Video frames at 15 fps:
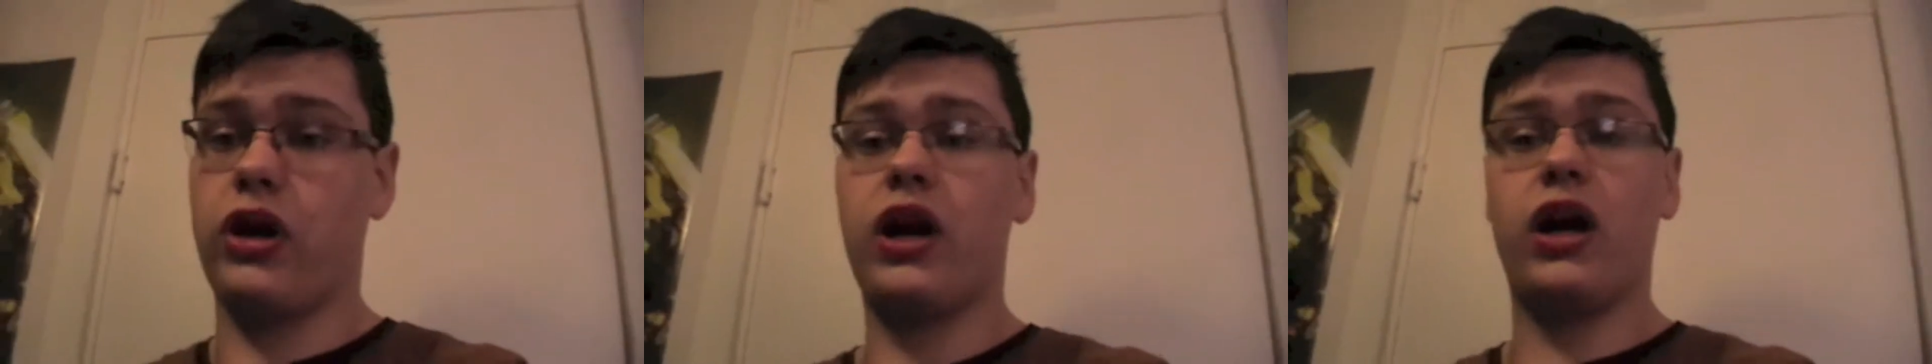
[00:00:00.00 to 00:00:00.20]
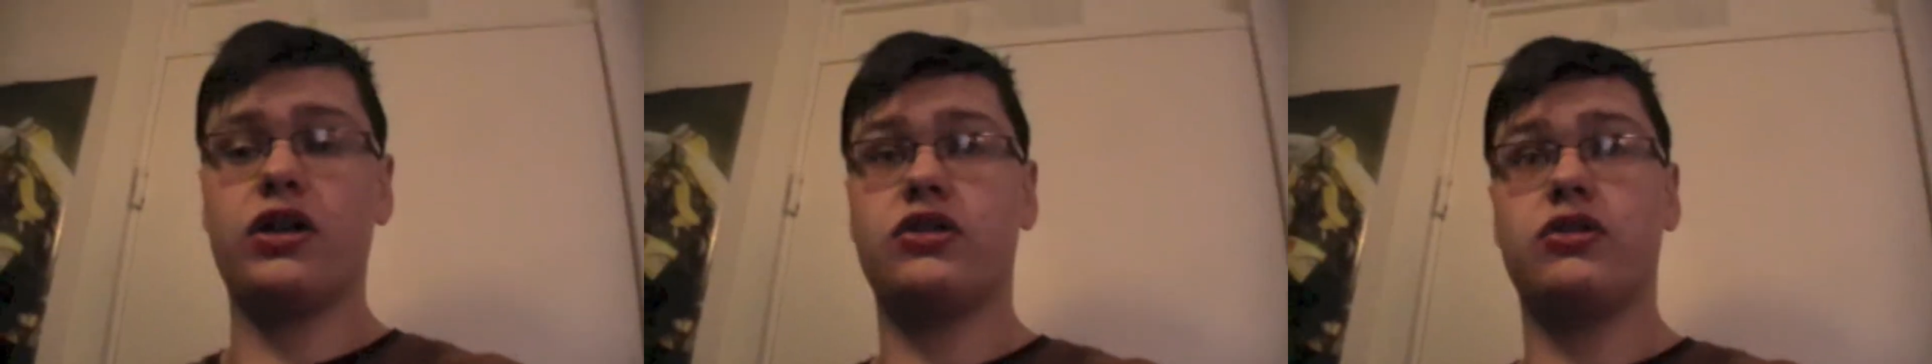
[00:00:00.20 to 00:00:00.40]

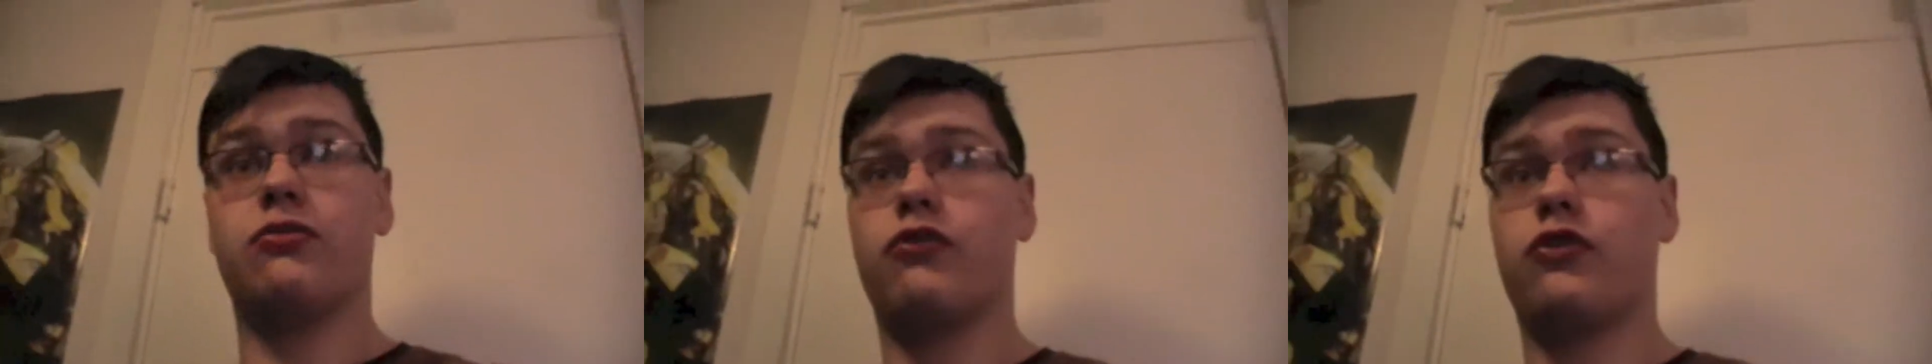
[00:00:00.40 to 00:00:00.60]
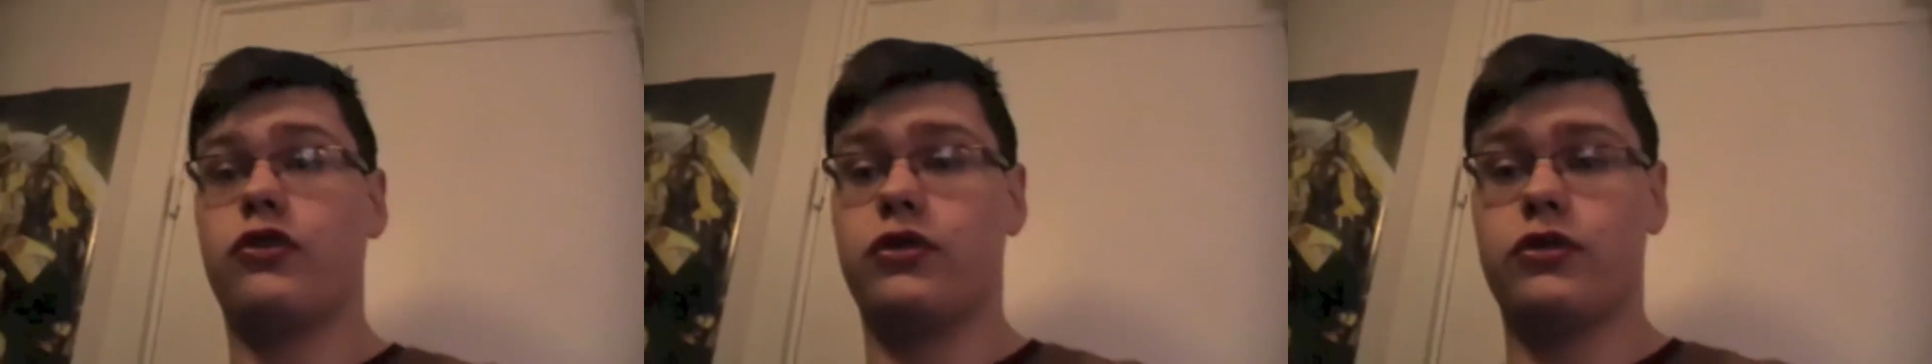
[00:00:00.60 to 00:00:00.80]

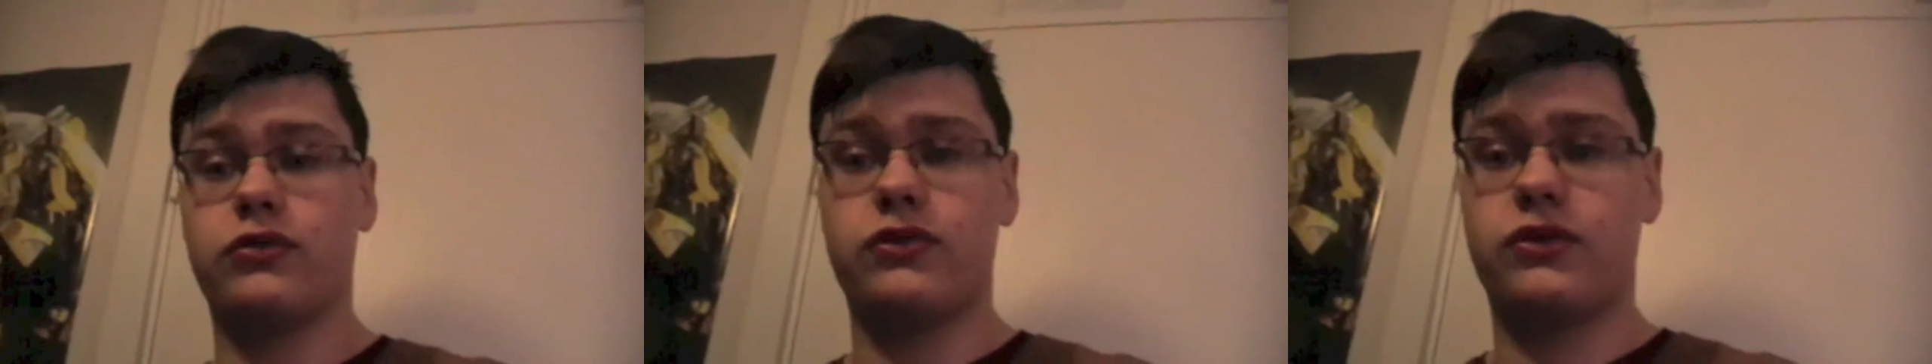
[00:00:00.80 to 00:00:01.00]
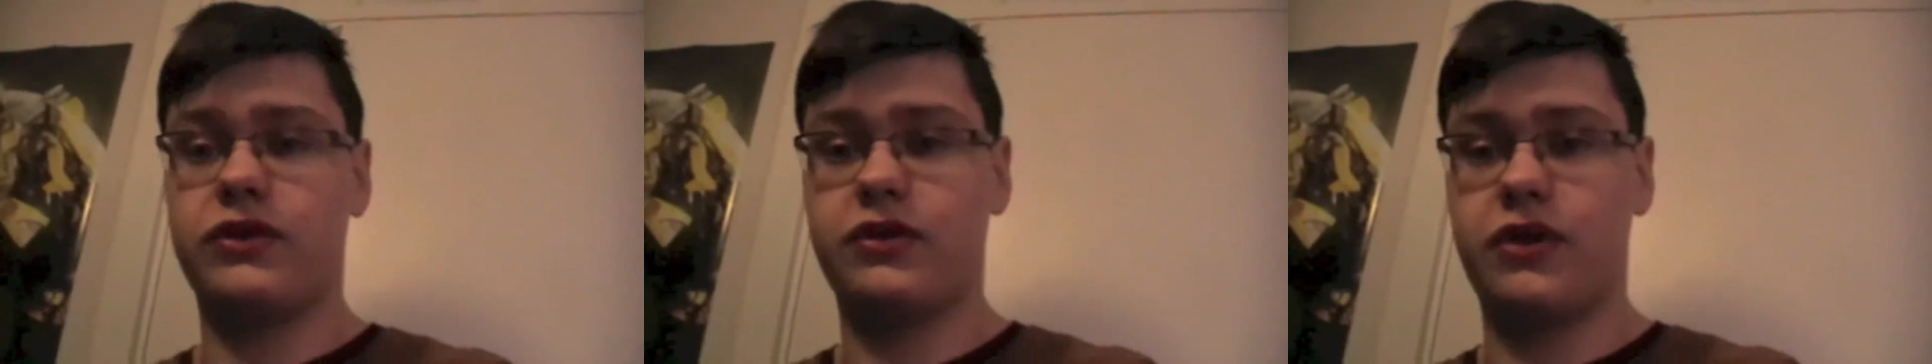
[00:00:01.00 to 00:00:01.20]
custom for
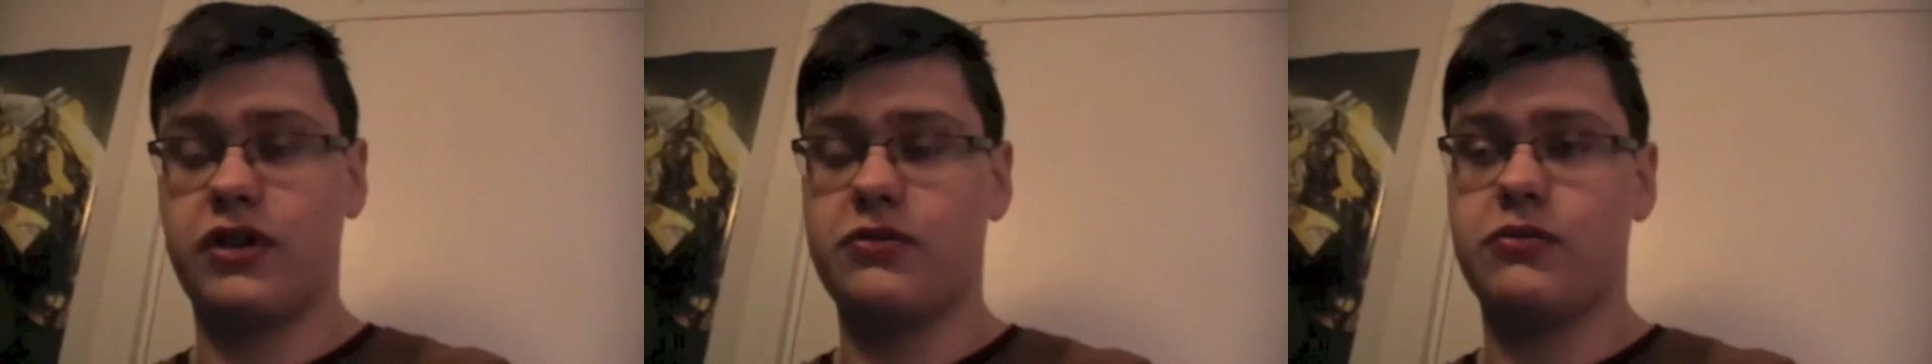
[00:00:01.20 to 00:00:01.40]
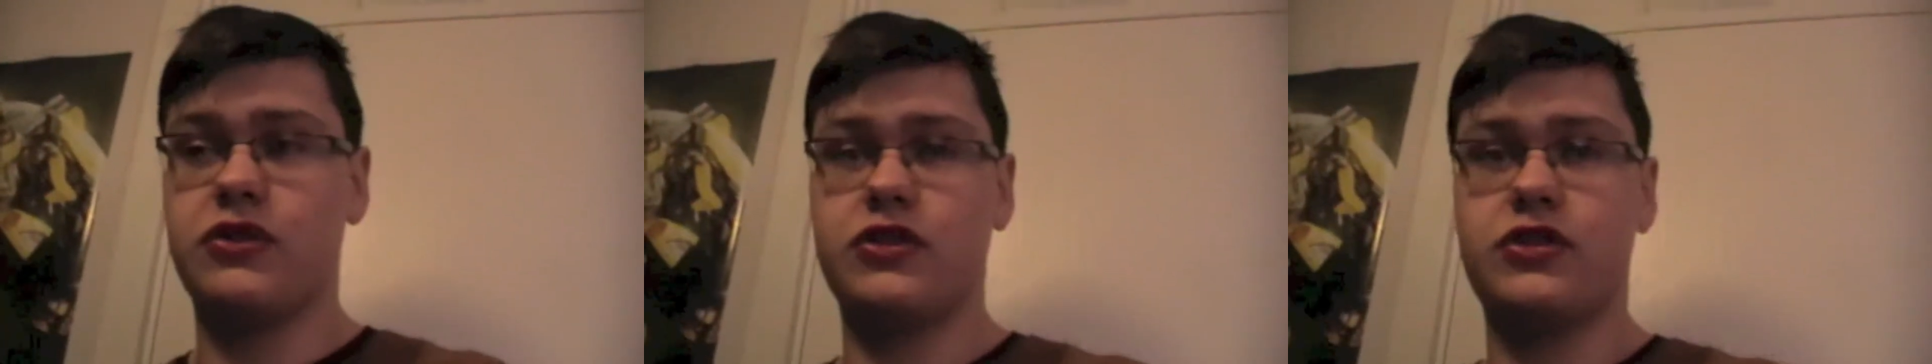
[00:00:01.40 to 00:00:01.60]

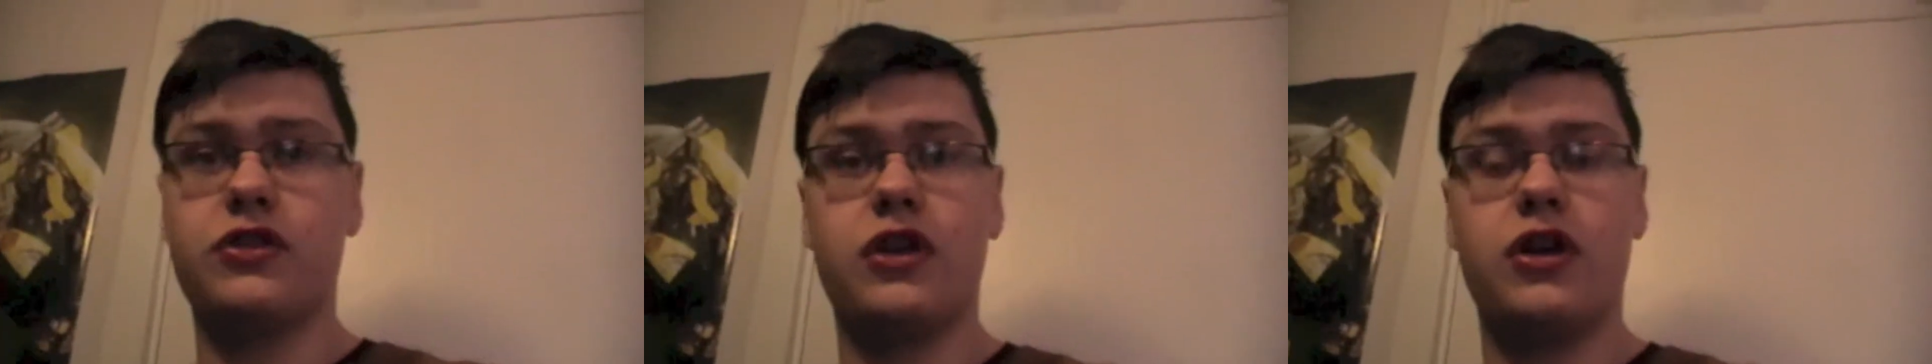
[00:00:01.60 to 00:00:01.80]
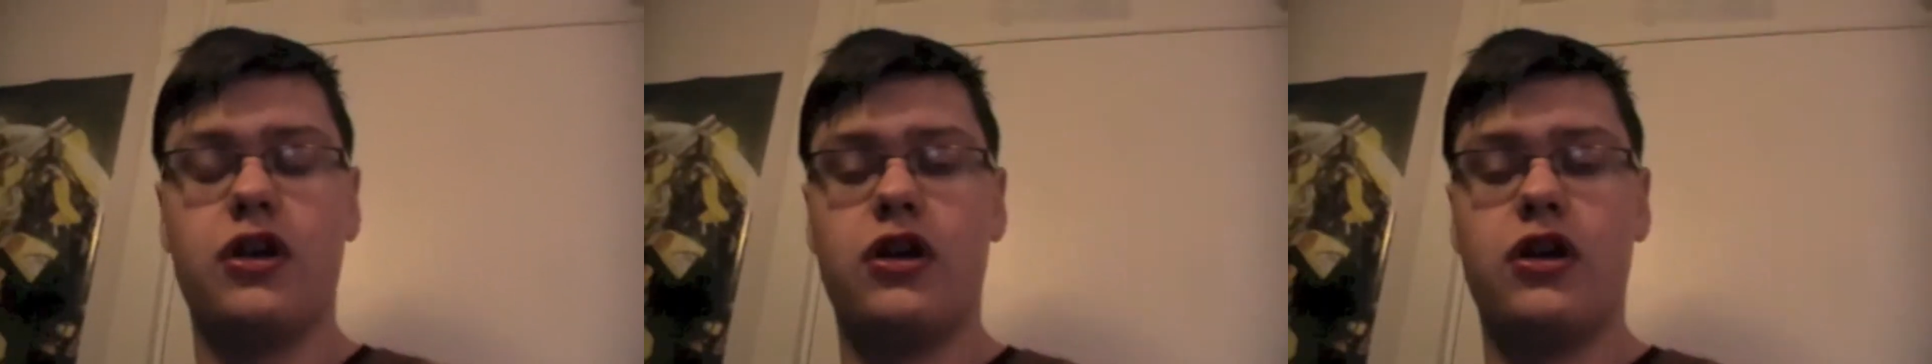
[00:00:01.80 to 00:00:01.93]
Christmas.